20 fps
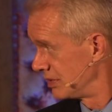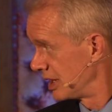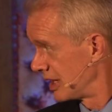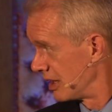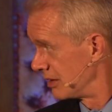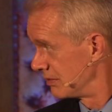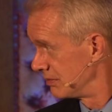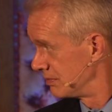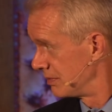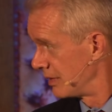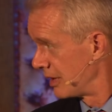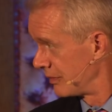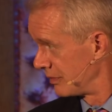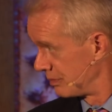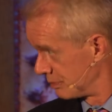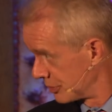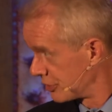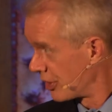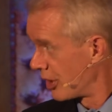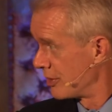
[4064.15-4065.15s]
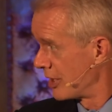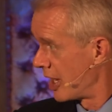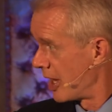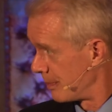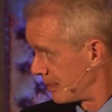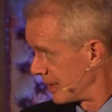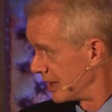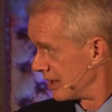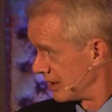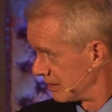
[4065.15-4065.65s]
you know, have grown
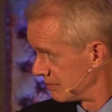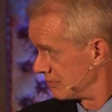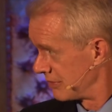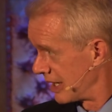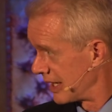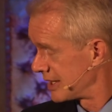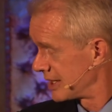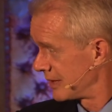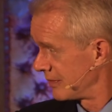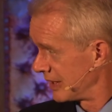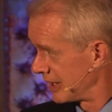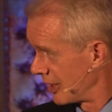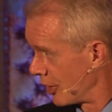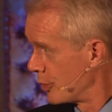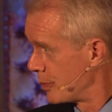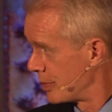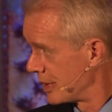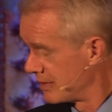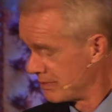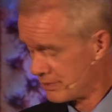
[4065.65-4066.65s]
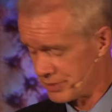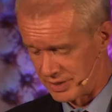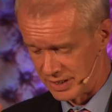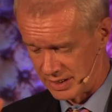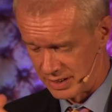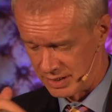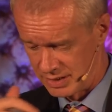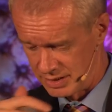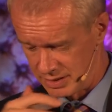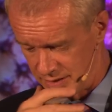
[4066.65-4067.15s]
up in a relatively open
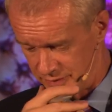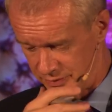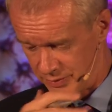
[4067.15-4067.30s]
Britain,